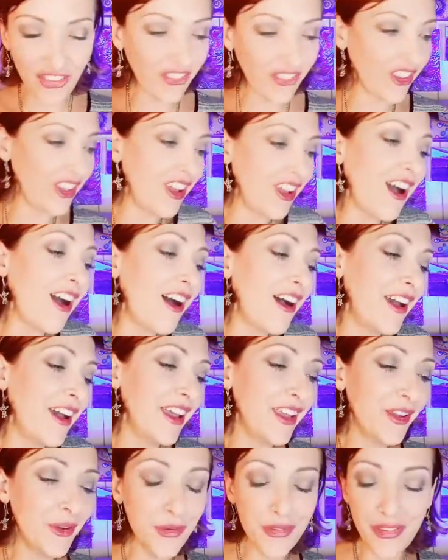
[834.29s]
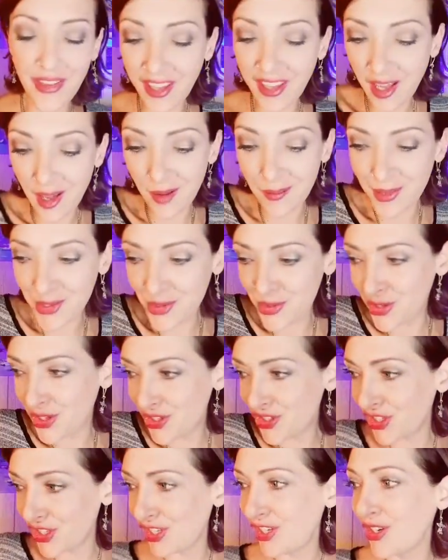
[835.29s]
guy who's like a
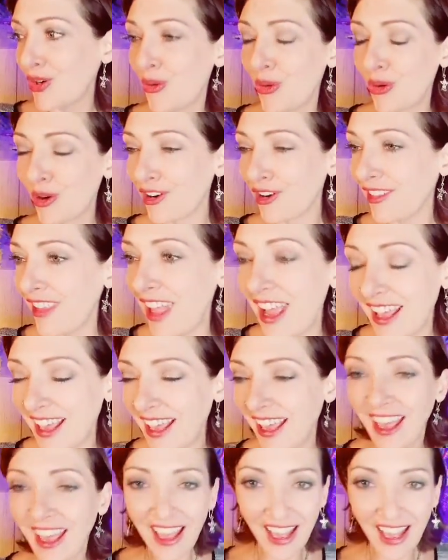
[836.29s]
musician or like